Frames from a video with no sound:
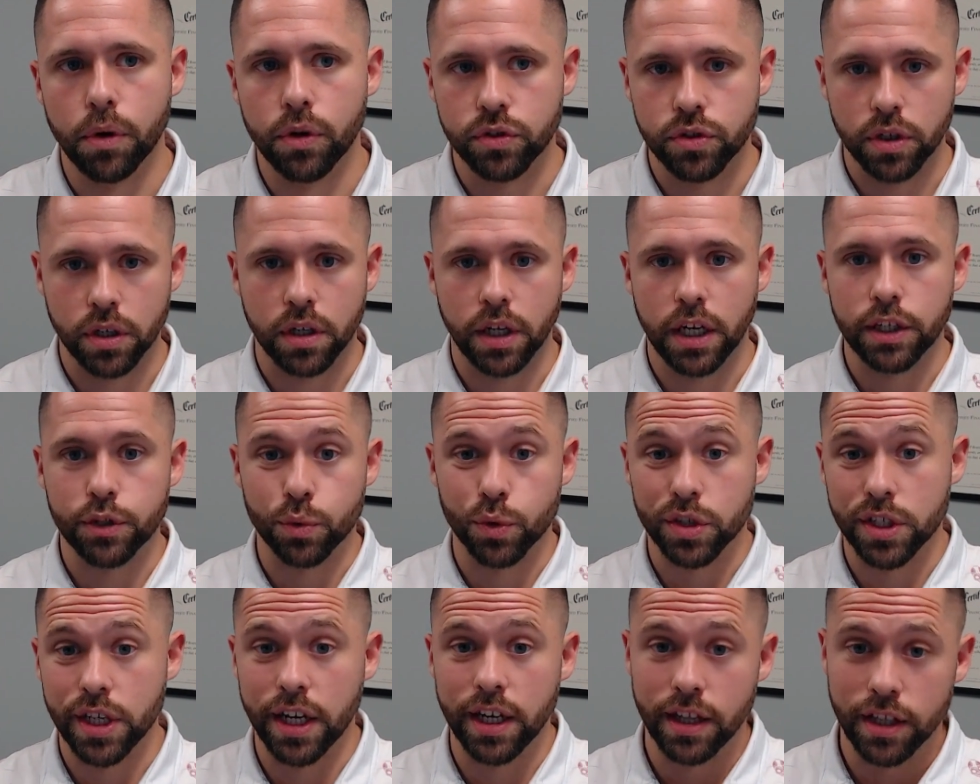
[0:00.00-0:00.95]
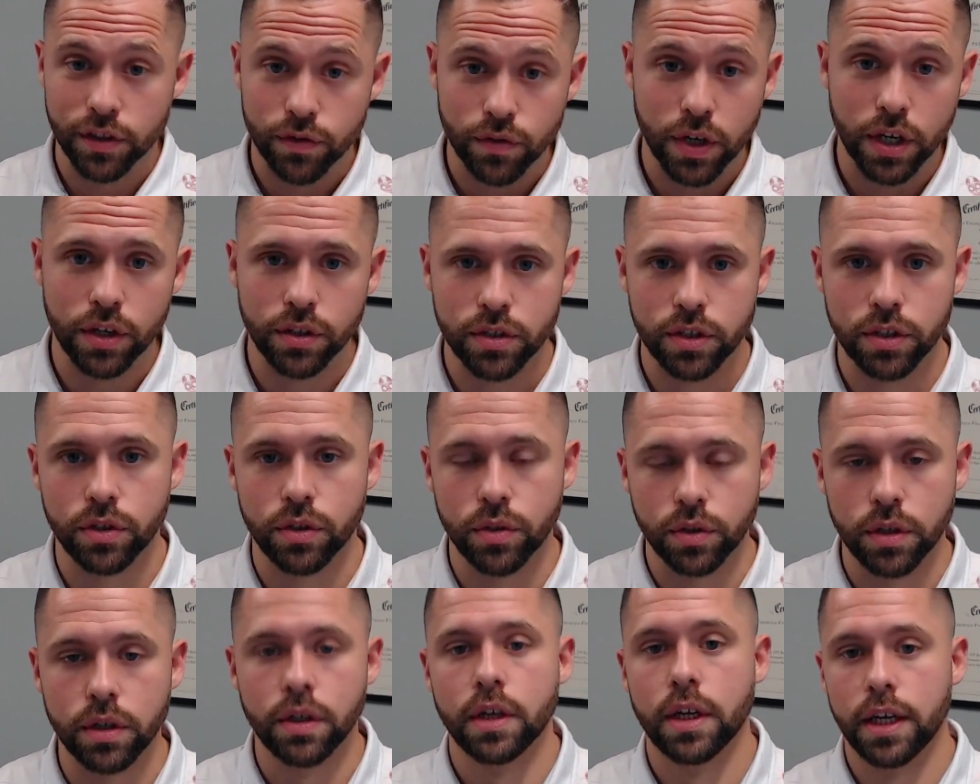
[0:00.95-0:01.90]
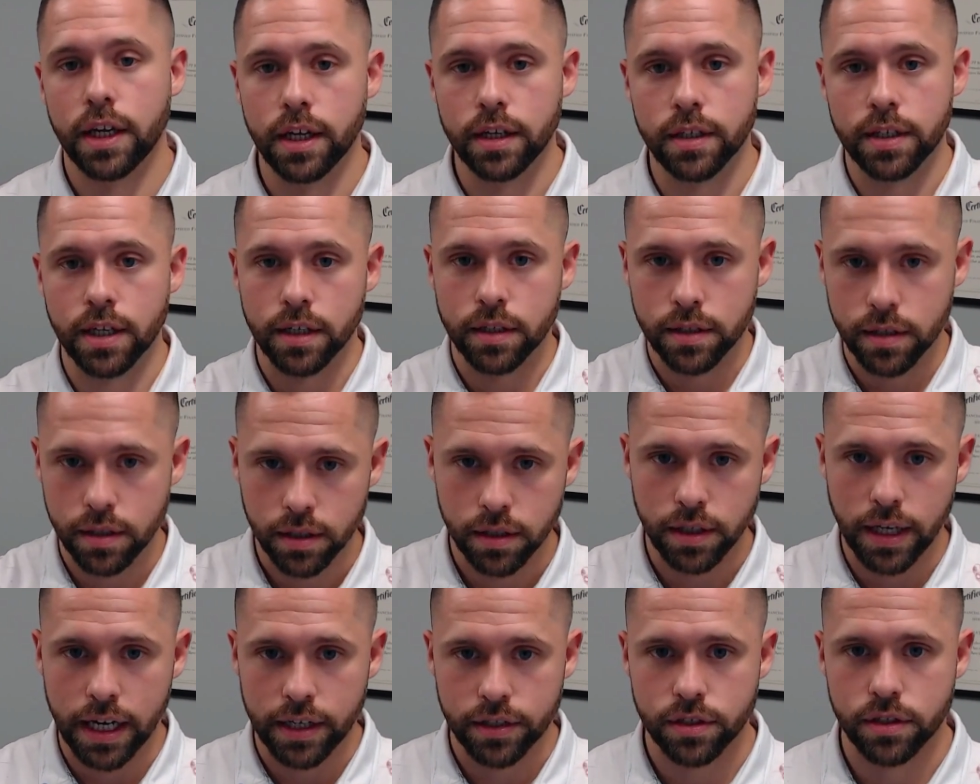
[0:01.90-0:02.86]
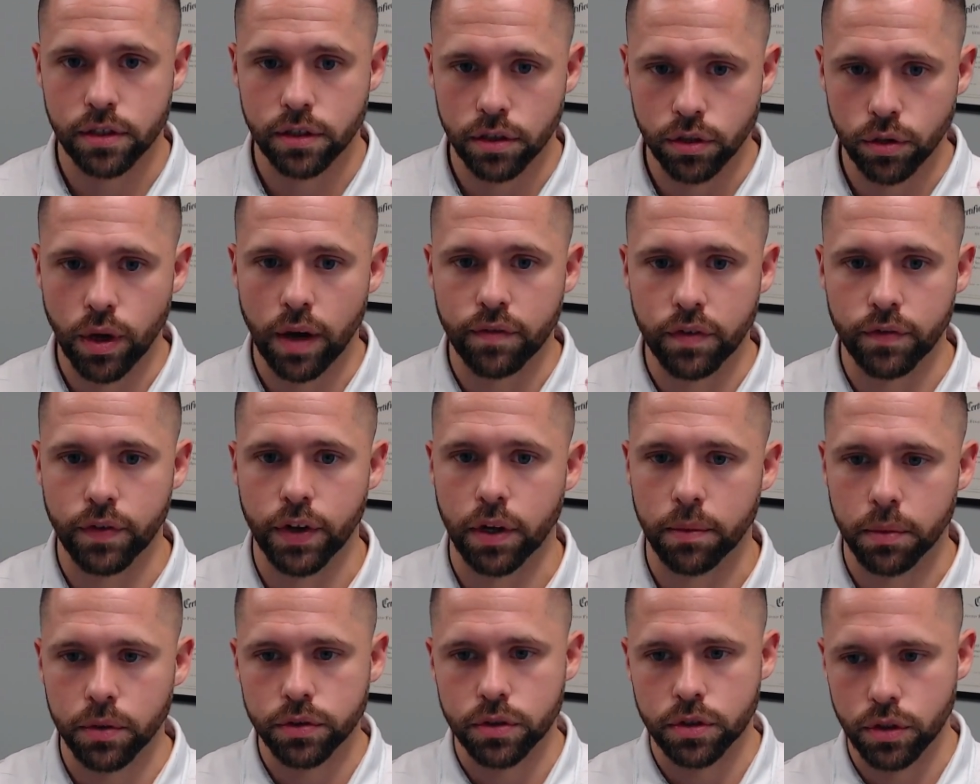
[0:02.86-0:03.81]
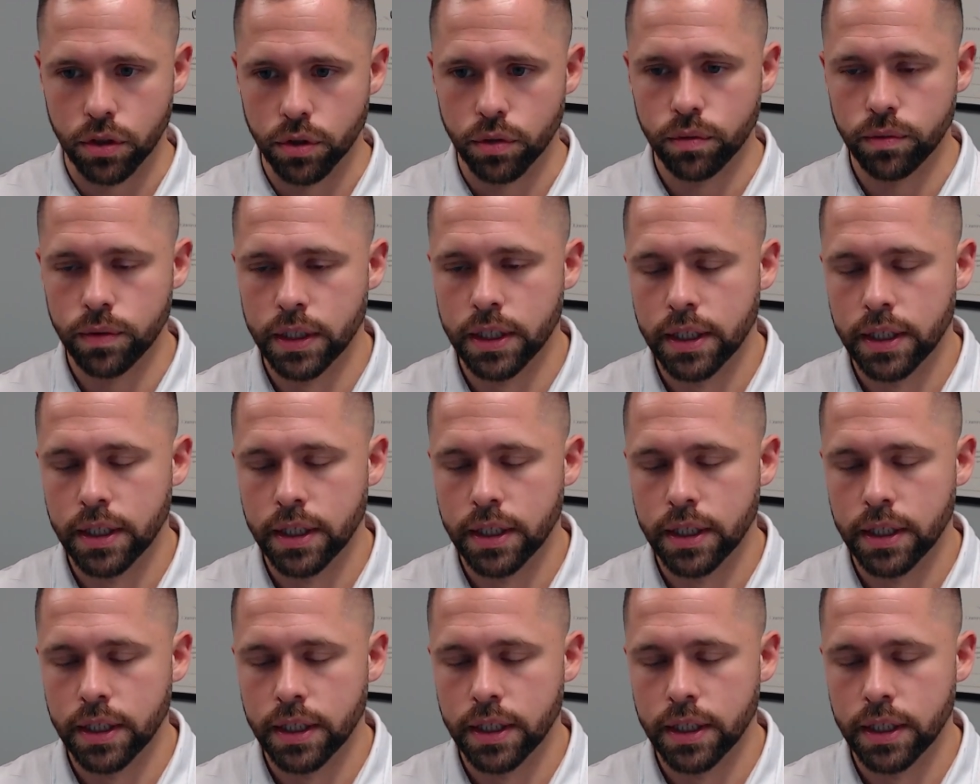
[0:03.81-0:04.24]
of the clients we're sending this video to, hint, hint, yes, you have it available to you.